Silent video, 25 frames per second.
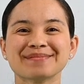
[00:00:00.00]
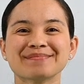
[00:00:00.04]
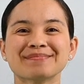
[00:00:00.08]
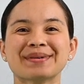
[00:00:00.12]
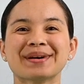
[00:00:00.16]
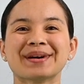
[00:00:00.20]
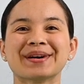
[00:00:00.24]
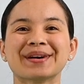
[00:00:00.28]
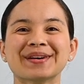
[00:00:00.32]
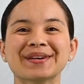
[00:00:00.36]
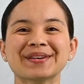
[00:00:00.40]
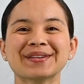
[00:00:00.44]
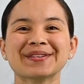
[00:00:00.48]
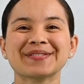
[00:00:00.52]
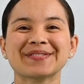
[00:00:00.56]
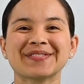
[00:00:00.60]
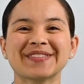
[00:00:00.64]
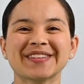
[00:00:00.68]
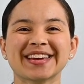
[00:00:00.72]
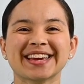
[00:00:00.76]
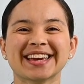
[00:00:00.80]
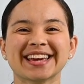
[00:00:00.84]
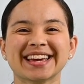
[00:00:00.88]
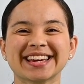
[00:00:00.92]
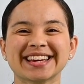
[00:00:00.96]

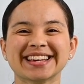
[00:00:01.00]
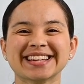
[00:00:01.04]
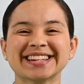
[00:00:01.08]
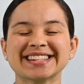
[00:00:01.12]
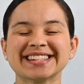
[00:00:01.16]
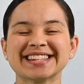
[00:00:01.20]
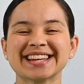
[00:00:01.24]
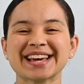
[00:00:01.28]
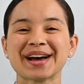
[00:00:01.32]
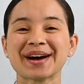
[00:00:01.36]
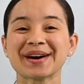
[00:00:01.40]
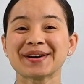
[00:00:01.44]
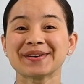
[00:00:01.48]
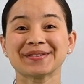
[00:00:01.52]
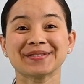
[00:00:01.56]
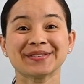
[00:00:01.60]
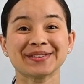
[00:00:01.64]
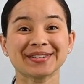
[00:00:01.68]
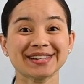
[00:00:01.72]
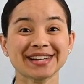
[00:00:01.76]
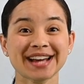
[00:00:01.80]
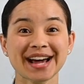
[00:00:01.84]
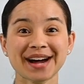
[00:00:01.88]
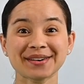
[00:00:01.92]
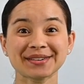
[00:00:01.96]
Perfect.
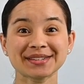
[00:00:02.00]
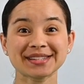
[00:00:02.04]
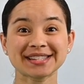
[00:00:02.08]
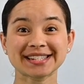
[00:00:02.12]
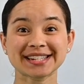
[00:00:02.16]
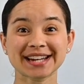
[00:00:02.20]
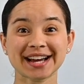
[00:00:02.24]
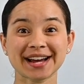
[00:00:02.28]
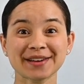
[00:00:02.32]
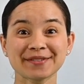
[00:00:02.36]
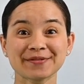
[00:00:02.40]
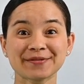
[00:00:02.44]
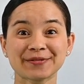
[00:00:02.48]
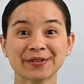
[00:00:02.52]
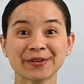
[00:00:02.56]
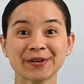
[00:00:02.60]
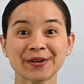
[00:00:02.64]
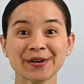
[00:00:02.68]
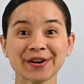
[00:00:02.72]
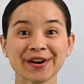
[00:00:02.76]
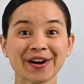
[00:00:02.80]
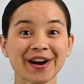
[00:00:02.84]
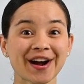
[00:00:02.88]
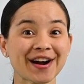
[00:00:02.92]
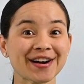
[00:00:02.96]
Well, now it's time
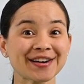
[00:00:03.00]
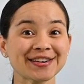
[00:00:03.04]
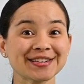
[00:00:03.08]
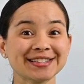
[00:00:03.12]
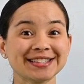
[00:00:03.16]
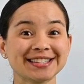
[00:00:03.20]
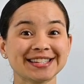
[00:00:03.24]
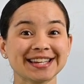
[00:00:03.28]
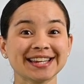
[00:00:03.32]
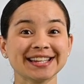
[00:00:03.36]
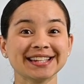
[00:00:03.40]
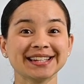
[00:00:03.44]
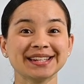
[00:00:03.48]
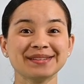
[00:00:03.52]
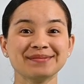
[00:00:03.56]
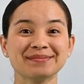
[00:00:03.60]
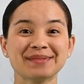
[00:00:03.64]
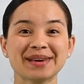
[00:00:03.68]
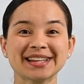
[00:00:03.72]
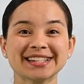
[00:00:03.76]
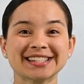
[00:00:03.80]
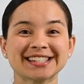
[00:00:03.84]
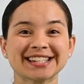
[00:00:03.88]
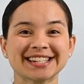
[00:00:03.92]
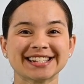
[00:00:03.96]
for our daily
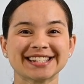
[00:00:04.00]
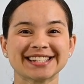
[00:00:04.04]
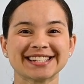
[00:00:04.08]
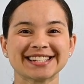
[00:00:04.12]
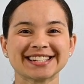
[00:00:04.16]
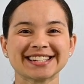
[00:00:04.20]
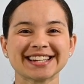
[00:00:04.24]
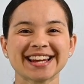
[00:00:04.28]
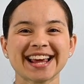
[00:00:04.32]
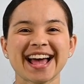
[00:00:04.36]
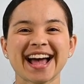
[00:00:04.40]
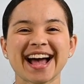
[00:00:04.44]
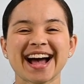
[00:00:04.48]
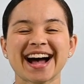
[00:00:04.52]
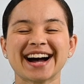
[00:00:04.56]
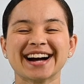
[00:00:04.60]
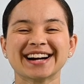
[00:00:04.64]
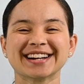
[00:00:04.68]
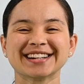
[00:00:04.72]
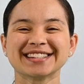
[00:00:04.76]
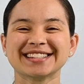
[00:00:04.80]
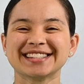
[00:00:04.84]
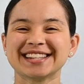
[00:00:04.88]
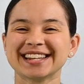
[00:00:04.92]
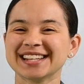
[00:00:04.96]
message.
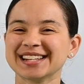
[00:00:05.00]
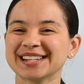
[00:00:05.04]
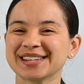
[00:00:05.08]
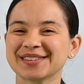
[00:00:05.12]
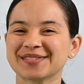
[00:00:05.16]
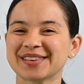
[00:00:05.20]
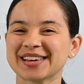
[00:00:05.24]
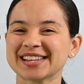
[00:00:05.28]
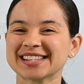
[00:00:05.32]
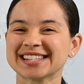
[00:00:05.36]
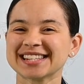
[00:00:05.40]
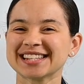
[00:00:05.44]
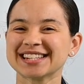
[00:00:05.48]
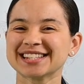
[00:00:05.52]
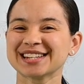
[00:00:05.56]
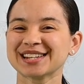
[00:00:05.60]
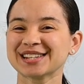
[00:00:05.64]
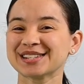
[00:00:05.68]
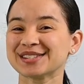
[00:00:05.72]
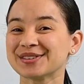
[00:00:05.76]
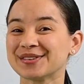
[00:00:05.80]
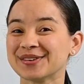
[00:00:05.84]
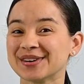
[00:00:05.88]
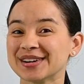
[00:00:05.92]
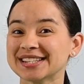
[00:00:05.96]
Our daily message
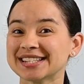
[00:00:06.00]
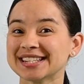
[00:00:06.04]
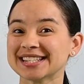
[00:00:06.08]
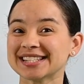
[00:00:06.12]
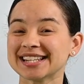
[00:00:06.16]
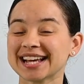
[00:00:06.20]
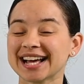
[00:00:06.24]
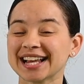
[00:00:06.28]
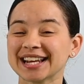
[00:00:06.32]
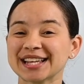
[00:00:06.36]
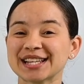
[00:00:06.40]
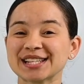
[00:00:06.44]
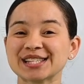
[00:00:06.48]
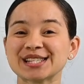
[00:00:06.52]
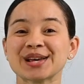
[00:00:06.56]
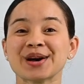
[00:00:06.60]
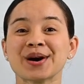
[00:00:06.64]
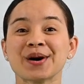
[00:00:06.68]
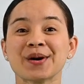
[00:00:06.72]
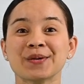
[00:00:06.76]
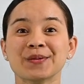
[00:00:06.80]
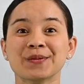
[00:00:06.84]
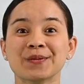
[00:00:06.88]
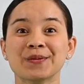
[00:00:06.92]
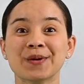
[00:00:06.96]
is going to tell us
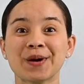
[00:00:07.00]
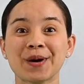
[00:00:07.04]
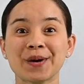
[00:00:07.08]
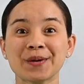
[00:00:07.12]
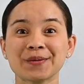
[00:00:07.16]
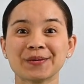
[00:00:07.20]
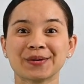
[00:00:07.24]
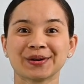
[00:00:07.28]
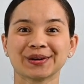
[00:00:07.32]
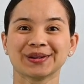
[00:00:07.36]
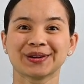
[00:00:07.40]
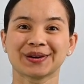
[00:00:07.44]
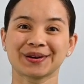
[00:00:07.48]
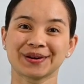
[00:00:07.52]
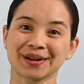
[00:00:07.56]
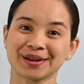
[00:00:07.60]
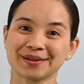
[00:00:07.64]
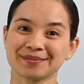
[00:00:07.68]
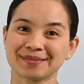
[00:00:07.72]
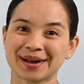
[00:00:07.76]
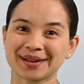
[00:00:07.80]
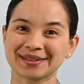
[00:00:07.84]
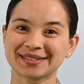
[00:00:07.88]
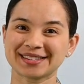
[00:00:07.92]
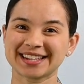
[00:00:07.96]
what we're learning
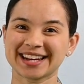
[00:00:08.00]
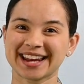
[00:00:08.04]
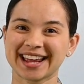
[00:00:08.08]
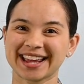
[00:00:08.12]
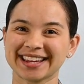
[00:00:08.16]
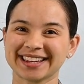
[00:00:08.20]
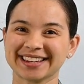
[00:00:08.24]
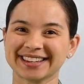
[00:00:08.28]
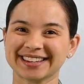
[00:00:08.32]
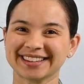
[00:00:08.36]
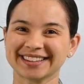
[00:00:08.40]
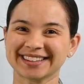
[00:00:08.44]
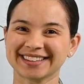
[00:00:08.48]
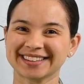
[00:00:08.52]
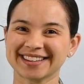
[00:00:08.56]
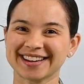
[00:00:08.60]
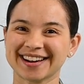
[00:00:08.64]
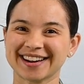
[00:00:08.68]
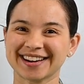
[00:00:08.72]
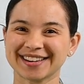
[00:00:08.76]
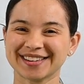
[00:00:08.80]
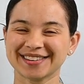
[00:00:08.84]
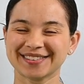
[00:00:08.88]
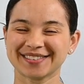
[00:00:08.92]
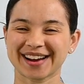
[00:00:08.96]
about today.
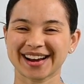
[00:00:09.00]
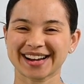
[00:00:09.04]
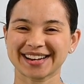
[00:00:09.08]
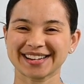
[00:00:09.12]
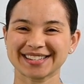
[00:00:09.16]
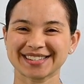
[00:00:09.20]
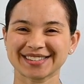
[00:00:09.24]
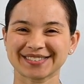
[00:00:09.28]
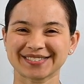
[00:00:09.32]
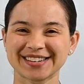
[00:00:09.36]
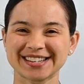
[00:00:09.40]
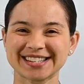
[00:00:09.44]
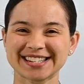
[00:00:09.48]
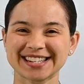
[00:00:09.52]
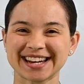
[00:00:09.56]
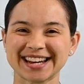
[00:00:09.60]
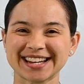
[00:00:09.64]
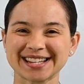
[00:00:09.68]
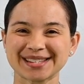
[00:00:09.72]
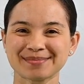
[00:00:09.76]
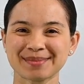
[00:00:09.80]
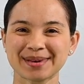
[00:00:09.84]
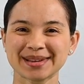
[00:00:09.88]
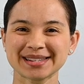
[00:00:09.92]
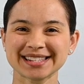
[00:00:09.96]
Are you ready to read
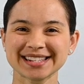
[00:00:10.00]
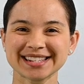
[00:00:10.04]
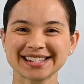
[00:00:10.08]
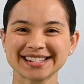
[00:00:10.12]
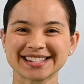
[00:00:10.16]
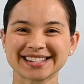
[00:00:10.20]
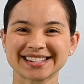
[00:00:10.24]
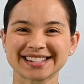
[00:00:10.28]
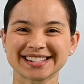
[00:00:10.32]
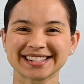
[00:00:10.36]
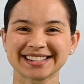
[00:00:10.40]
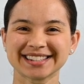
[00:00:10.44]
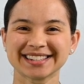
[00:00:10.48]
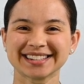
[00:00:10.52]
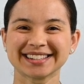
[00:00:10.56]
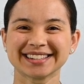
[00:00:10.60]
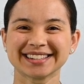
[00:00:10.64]
today's message?